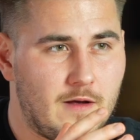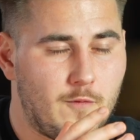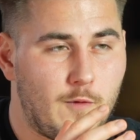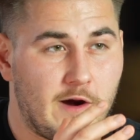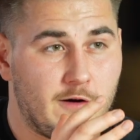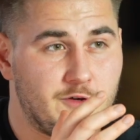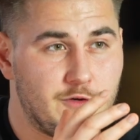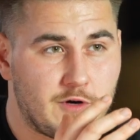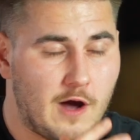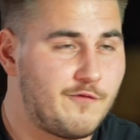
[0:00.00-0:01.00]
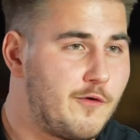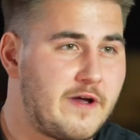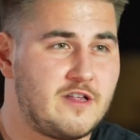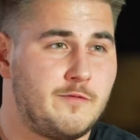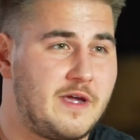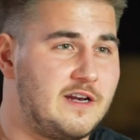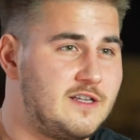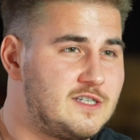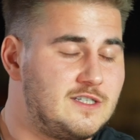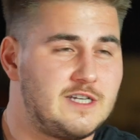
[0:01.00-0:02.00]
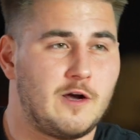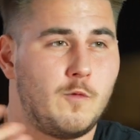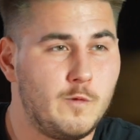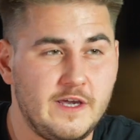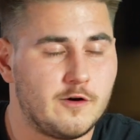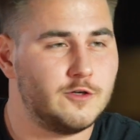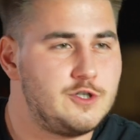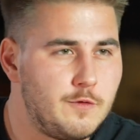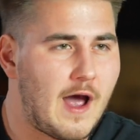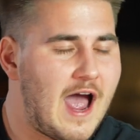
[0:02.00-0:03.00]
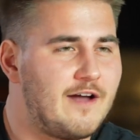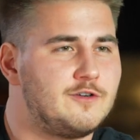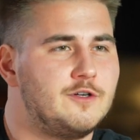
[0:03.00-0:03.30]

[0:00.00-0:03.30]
where you come for regular maintenance, let's say a week or 2 after, to